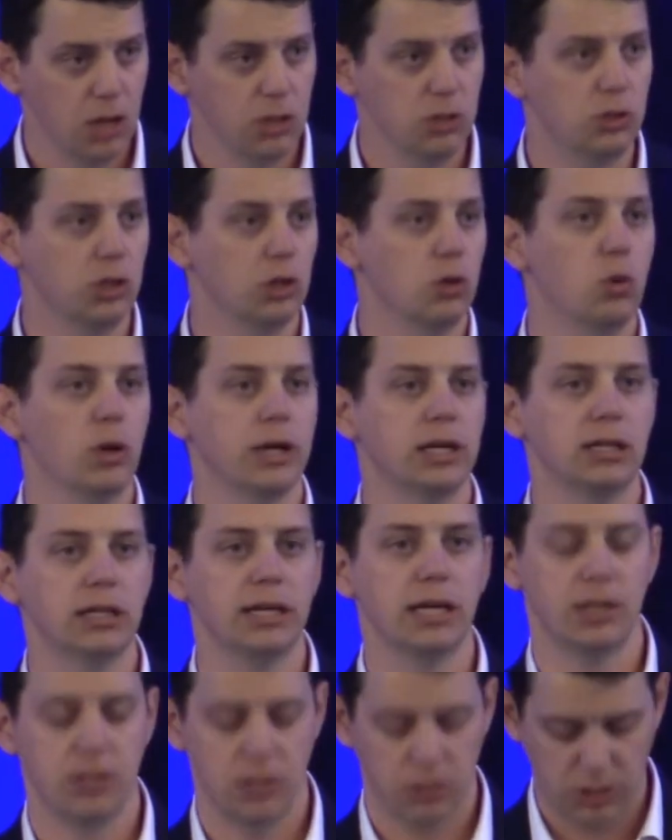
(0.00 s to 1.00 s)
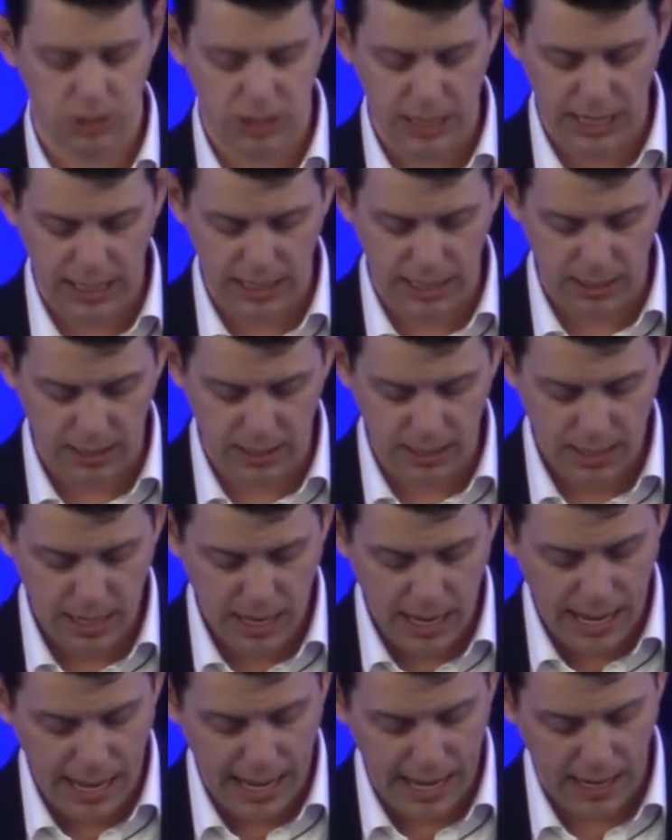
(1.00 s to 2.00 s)
you can quickly understand
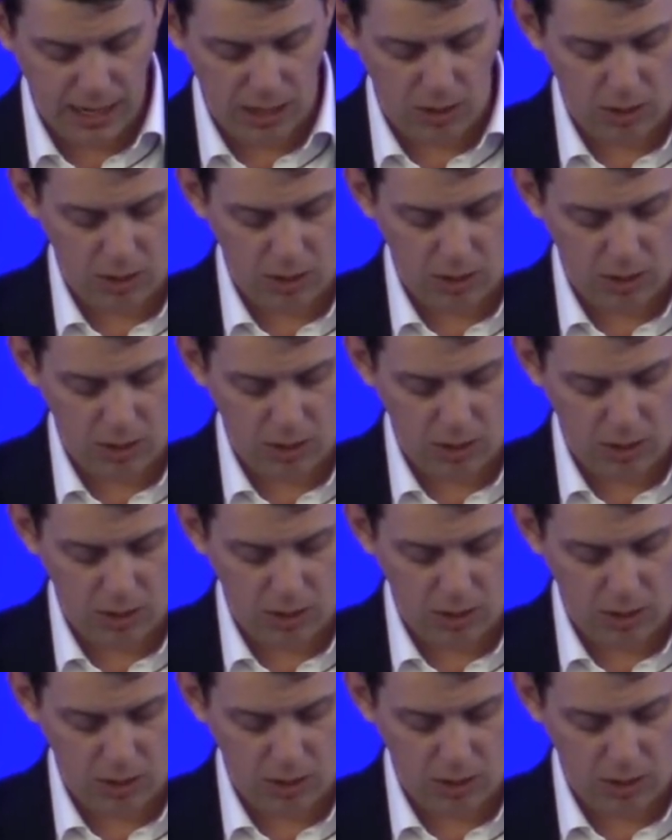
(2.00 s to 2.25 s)
how